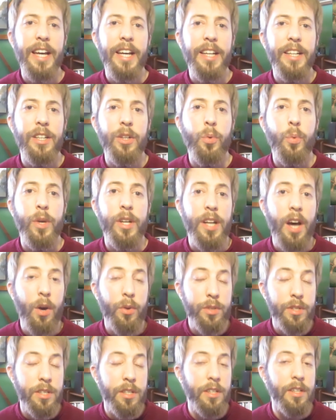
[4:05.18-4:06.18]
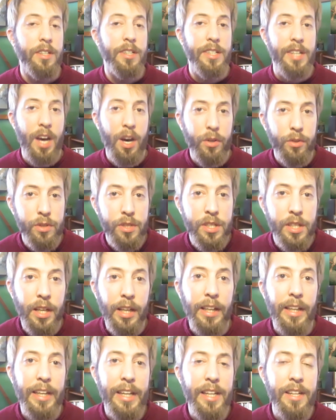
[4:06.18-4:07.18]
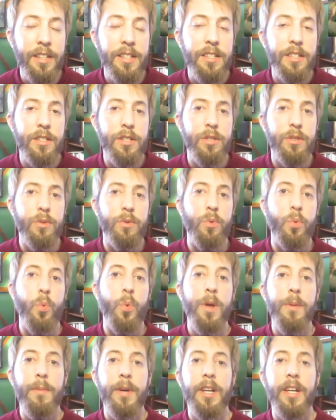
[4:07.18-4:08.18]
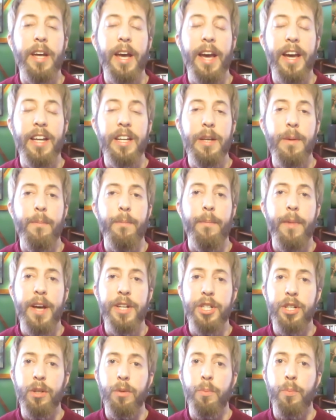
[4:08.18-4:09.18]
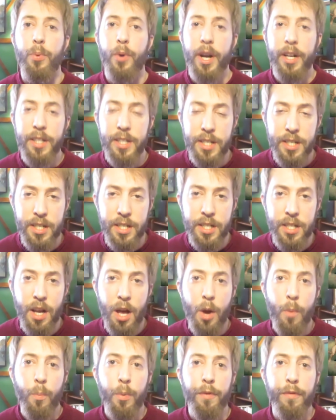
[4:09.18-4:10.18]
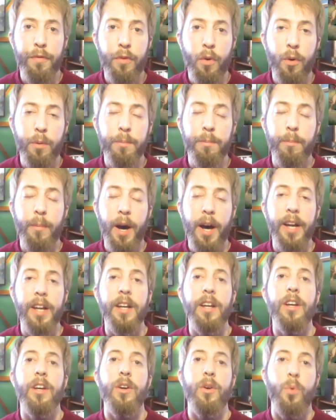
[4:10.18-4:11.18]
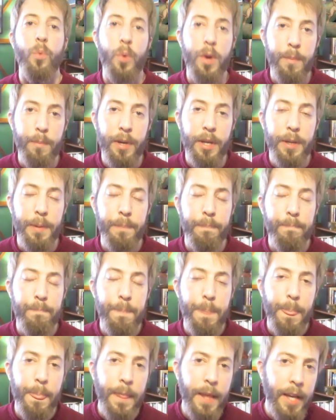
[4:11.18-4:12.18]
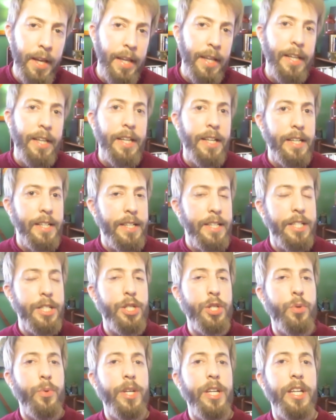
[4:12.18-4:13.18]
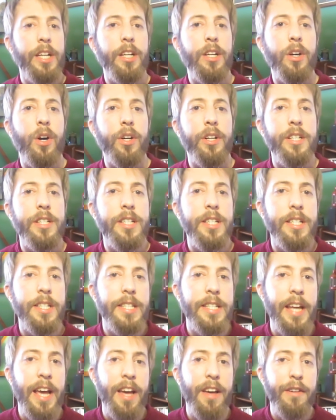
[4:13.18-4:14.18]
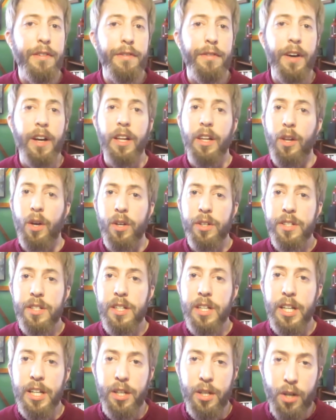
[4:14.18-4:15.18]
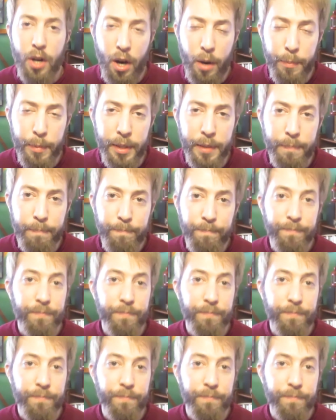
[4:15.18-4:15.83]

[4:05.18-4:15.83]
and, without a doubt, linked to women and magical practices performed by women. These three goddesses have a lot in common: